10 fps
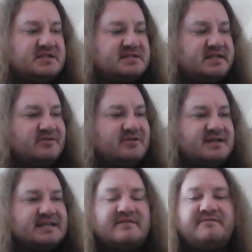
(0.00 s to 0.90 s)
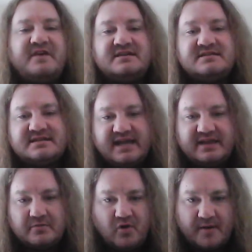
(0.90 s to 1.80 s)
just couldn't get the funds
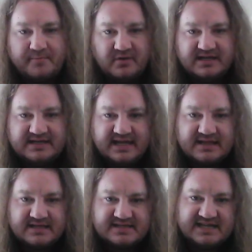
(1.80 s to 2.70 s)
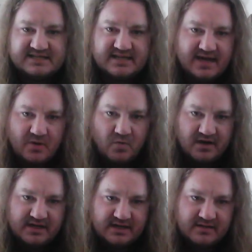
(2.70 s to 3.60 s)
together properly to get the seats that I
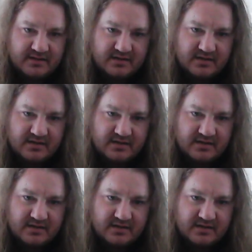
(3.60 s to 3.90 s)
wanted.